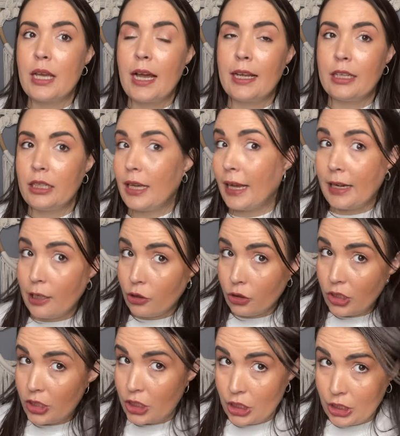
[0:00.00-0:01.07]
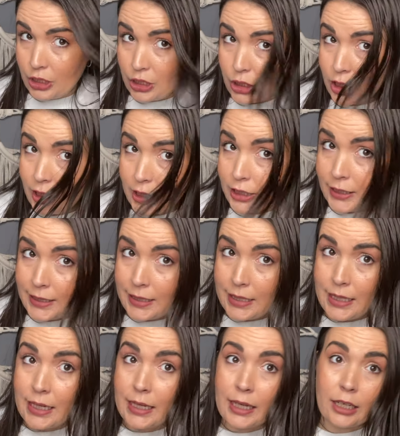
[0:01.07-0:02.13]
I and it looks just
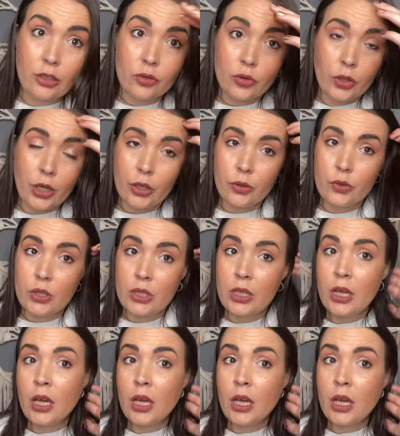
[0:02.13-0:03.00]
greasy and gross.